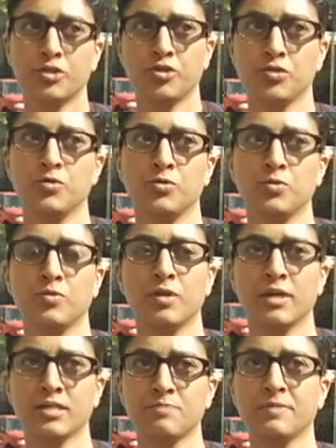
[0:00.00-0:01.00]
to
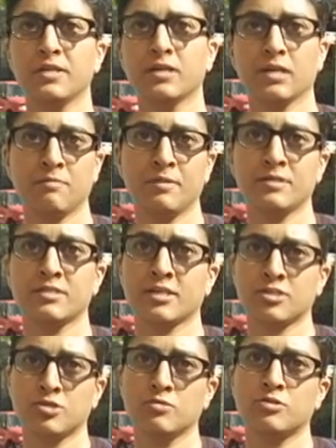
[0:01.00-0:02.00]
lesbian, gay,
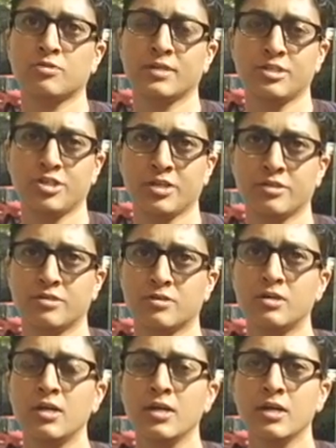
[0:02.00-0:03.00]
bisexual,
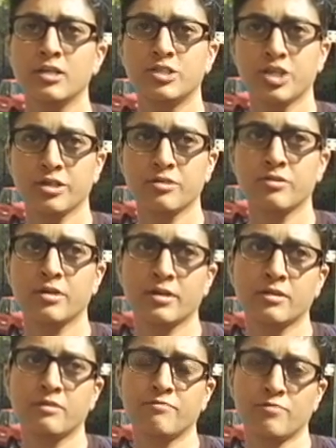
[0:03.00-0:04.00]
transgender, gender
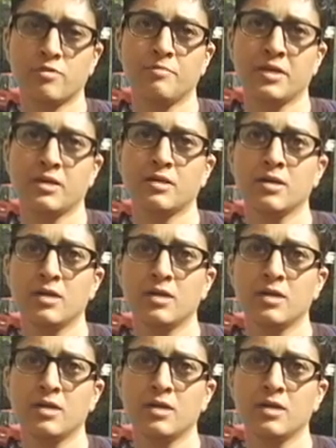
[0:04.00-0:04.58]
nonconforming